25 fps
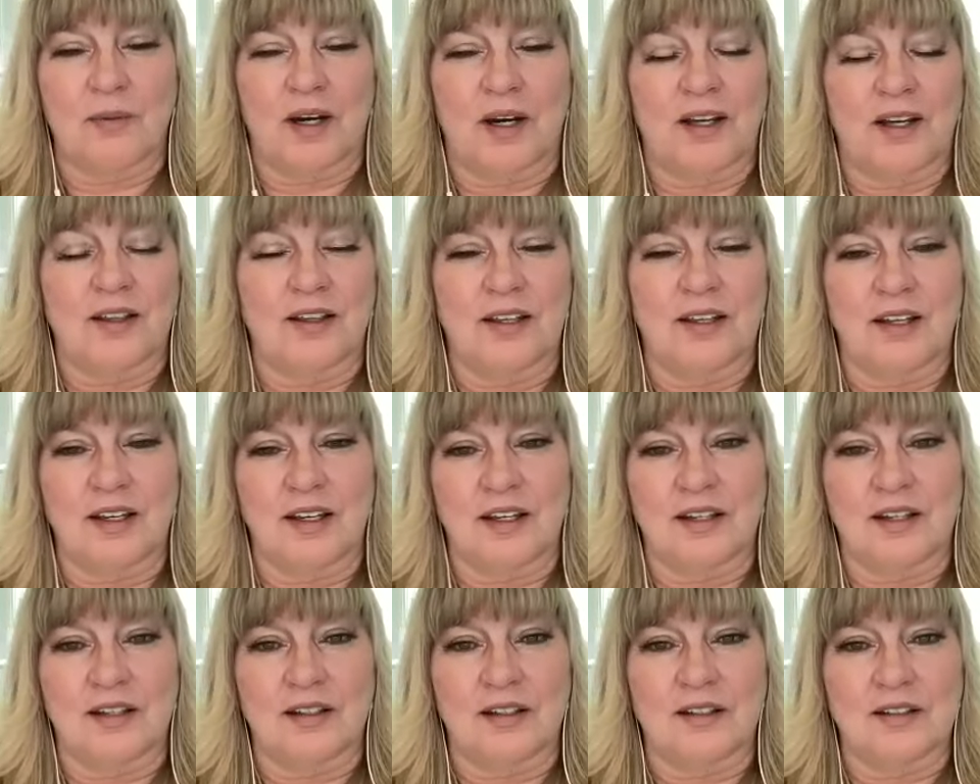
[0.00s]
I think
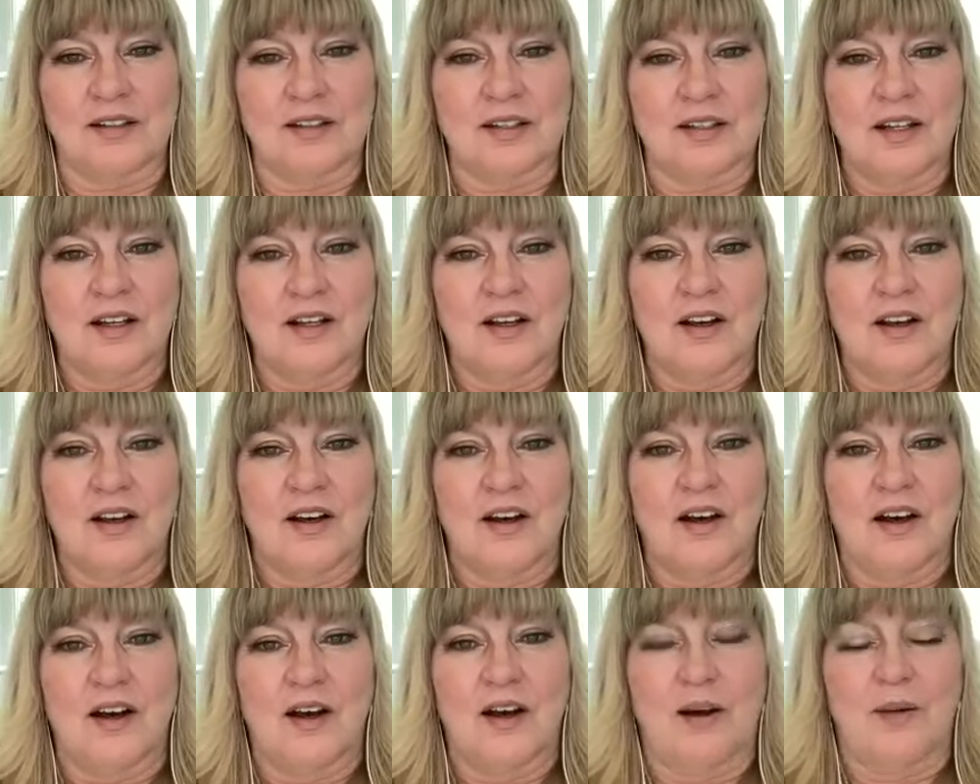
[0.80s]
is
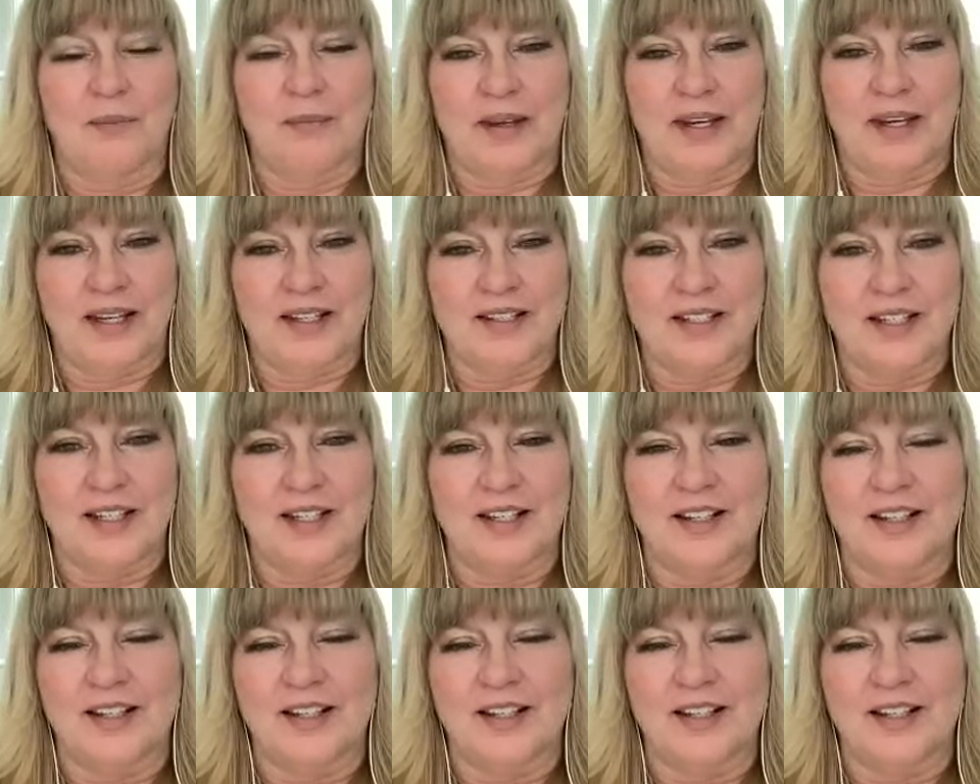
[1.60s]
amazing.